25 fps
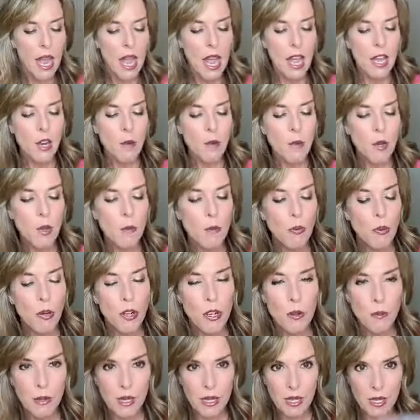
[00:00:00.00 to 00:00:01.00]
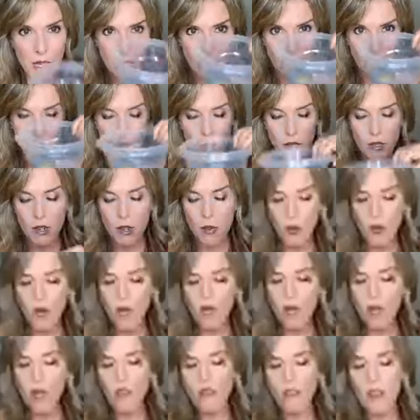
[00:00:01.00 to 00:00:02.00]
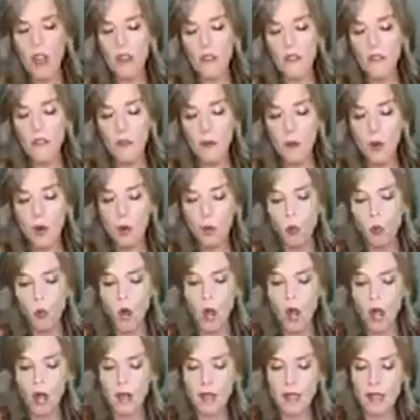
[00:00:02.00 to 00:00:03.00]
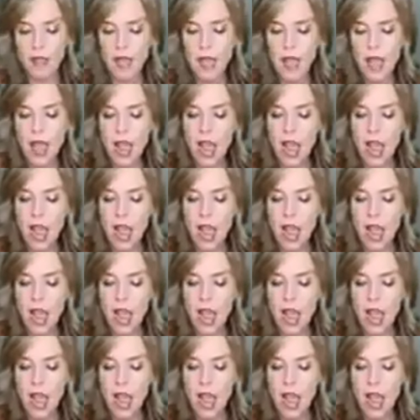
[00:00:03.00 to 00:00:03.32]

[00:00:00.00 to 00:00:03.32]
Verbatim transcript: And I'm gonna put them in here, okay? And I've got four rocks.